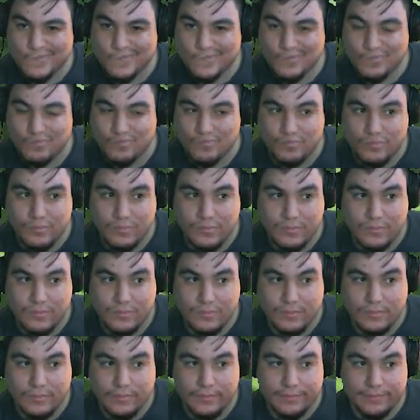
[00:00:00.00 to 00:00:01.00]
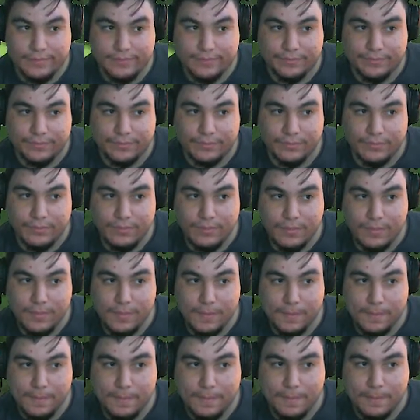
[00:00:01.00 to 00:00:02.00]

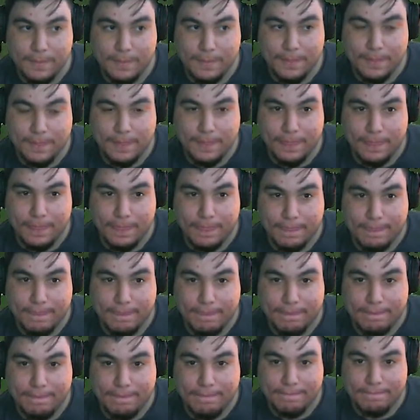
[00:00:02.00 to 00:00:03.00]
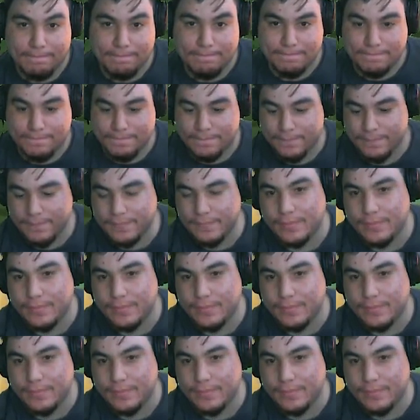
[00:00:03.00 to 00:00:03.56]
(no one is talking)